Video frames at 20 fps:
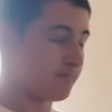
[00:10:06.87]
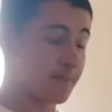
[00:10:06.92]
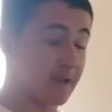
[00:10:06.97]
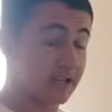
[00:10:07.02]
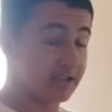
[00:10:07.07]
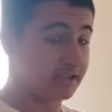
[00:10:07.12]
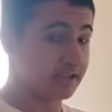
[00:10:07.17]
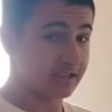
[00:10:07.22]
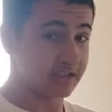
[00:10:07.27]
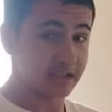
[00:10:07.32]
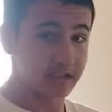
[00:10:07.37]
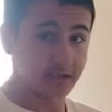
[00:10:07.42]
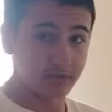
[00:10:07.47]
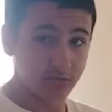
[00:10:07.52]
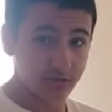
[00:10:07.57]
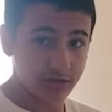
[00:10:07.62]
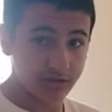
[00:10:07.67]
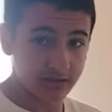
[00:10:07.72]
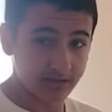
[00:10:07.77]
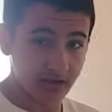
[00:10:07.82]
better than
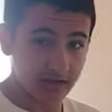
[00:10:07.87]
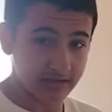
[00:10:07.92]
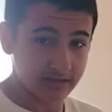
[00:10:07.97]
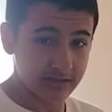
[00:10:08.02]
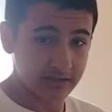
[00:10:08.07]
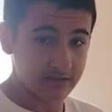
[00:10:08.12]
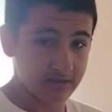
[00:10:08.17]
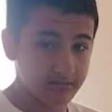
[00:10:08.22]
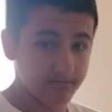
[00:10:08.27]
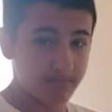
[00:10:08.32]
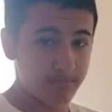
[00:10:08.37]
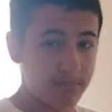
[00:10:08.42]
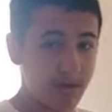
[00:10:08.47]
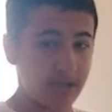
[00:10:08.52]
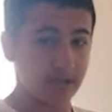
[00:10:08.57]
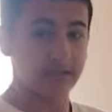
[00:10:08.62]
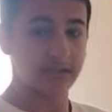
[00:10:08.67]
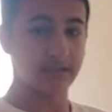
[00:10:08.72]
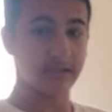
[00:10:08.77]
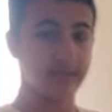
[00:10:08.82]
doing nothing,
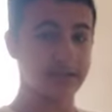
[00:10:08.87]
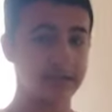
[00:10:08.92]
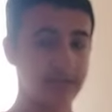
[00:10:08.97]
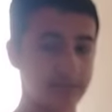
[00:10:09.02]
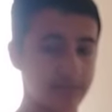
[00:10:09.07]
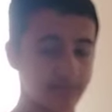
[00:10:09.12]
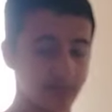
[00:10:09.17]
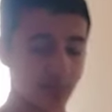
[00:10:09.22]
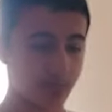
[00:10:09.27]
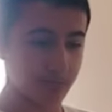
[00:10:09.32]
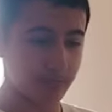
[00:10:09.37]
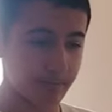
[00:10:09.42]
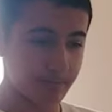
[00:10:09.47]
but for